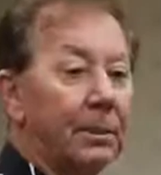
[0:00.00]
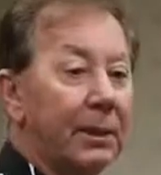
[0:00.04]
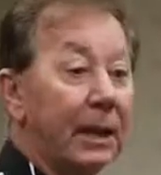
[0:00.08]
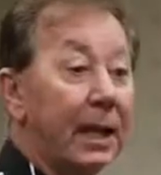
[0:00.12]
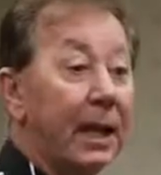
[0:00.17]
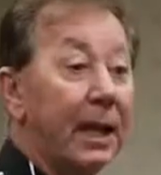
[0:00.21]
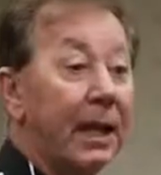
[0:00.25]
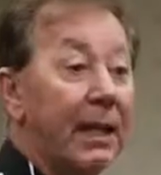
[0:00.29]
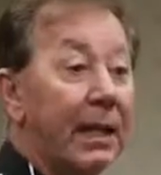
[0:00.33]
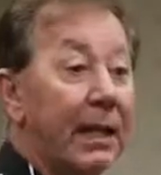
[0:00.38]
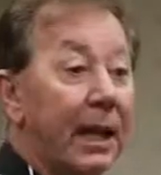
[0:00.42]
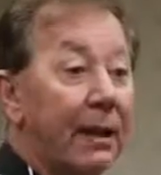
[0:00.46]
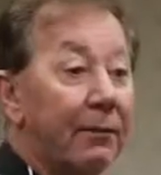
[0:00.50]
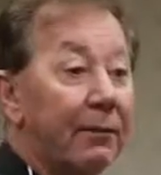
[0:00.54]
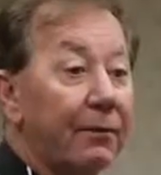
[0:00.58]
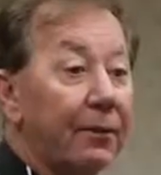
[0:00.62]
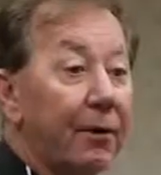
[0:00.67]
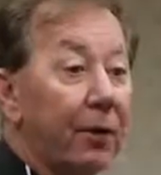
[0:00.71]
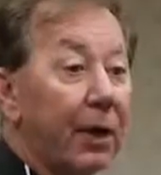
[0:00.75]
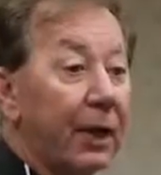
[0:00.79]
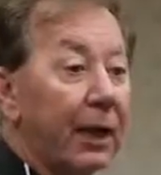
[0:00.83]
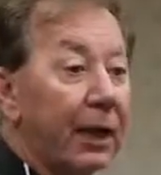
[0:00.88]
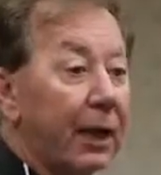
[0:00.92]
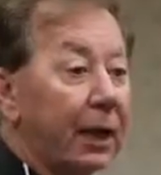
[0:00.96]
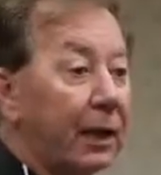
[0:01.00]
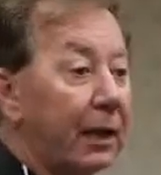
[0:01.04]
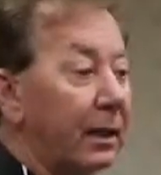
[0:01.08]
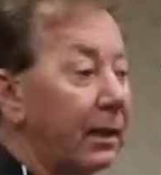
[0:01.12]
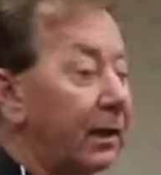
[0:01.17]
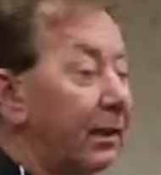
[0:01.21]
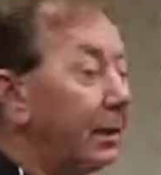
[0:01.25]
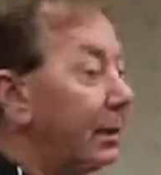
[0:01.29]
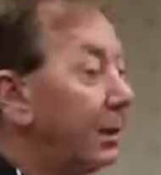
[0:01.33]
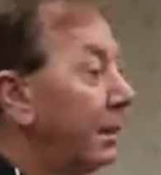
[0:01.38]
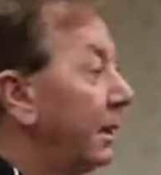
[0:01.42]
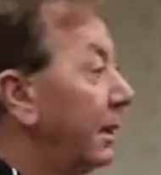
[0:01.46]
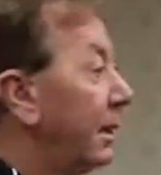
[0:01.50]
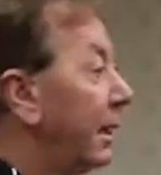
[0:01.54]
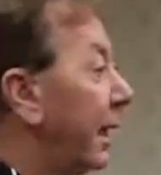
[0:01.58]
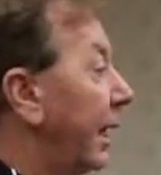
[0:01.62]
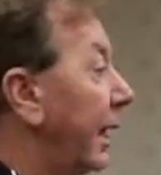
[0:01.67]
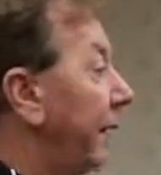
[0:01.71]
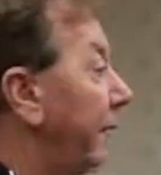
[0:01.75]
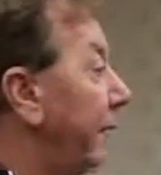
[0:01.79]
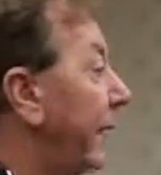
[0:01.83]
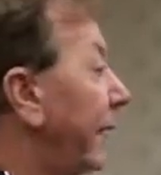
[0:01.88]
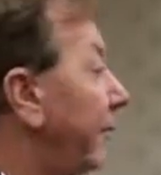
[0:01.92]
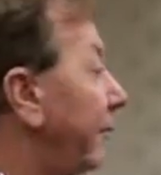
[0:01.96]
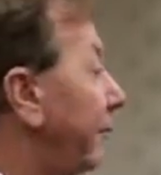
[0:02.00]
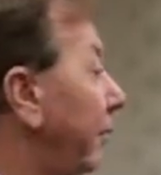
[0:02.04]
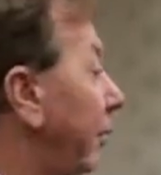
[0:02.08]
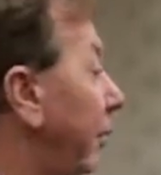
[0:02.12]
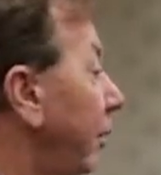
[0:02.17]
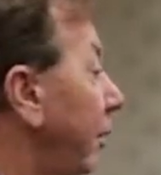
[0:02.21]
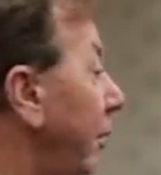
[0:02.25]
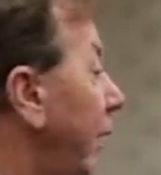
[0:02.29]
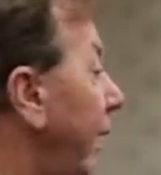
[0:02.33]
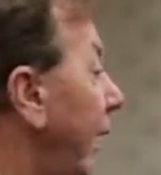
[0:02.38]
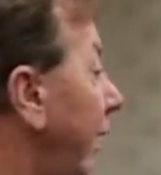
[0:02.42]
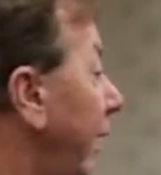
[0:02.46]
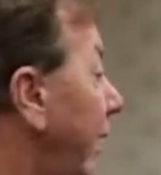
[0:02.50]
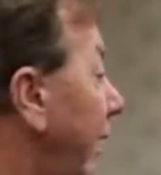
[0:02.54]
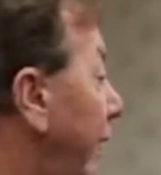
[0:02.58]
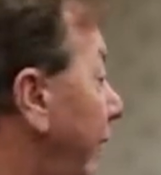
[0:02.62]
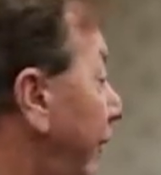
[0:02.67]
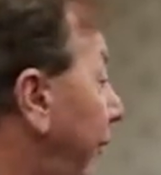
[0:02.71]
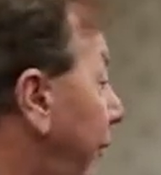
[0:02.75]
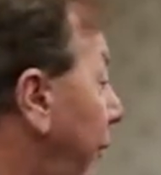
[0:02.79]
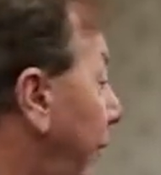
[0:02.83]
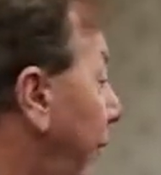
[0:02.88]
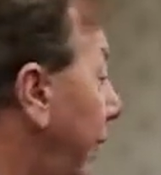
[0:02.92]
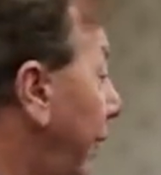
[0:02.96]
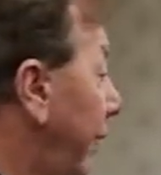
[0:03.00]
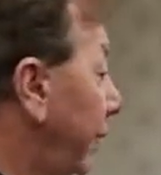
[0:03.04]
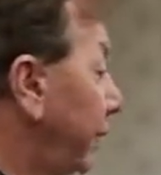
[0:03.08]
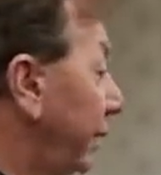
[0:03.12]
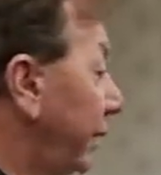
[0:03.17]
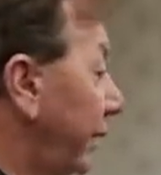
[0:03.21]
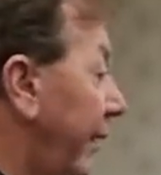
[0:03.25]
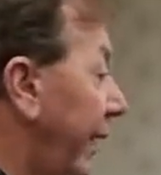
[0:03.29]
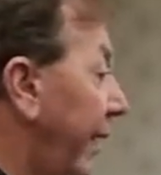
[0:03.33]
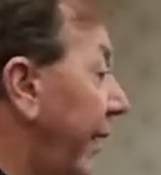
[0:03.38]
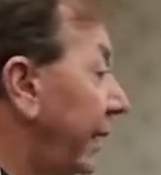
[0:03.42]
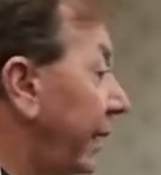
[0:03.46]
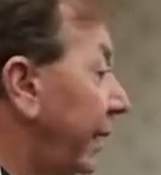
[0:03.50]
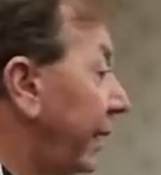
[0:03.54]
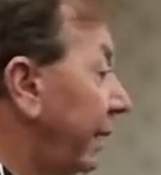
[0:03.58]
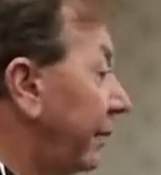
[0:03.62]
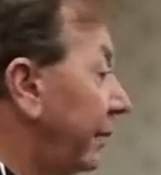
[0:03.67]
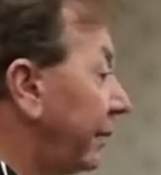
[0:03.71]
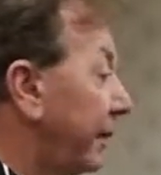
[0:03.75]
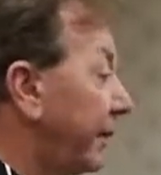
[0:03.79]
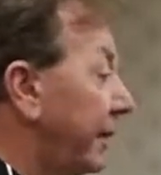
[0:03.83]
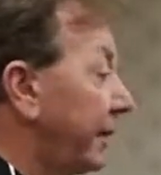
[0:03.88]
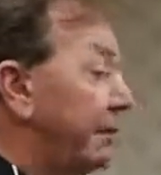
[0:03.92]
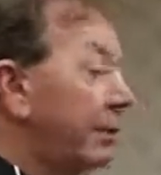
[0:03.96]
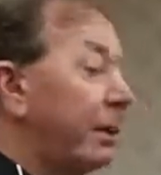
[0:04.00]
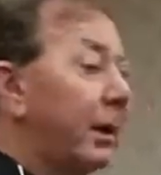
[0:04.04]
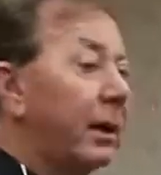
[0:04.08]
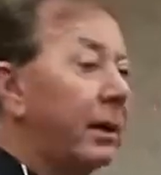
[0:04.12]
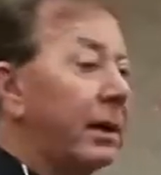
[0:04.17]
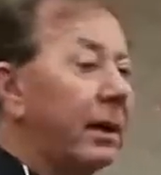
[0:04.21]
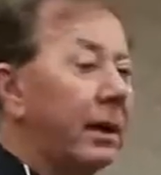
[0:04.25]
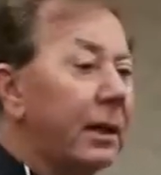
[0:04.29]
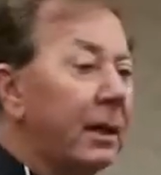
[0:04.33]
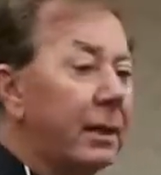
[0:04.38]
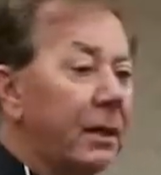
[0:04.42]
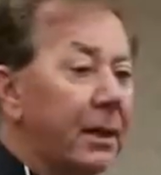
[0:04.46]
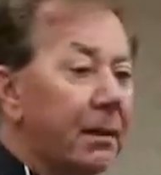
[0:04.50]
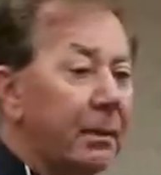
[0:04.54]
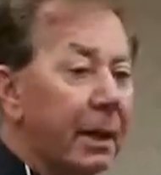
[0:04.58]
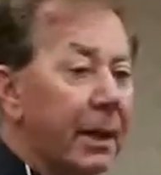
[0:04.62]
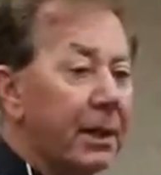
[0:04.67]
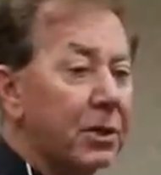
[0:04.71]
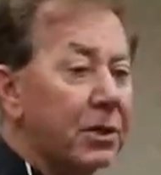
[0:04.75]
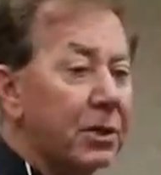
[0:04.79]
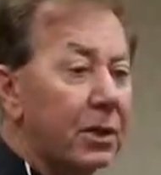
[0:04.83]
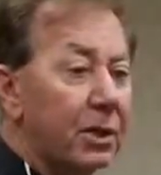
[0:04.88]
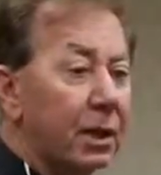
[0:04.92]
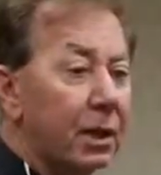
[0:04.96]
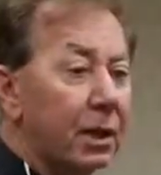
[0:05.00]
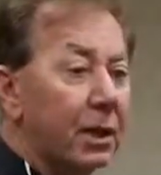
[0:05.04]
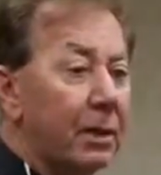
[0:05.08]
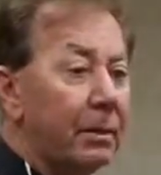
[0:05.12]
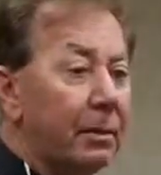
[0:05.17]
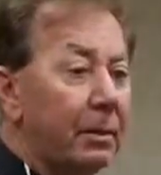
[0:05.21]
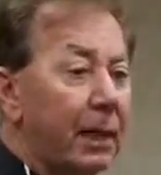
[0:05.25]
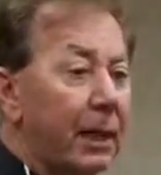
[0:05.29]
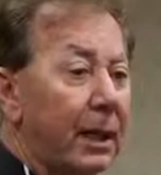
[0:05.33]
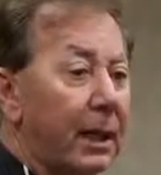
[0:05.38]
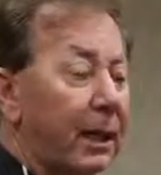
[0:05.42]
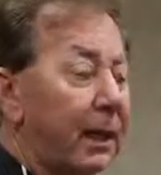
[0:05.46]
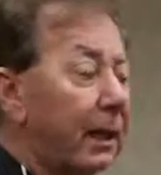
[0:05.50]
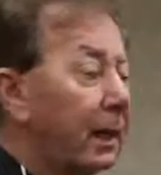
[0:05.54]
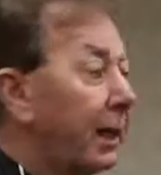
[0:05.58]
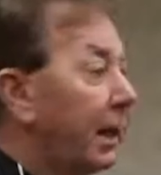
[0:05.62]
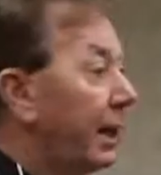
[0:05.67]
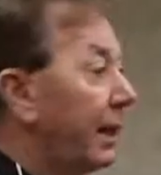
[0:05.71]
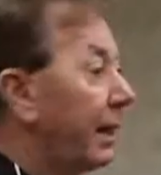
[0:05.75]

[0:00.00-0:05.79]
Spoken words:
Getting debt free, paying for it when I could afford it, and that type of thing. Building it the best that it could be.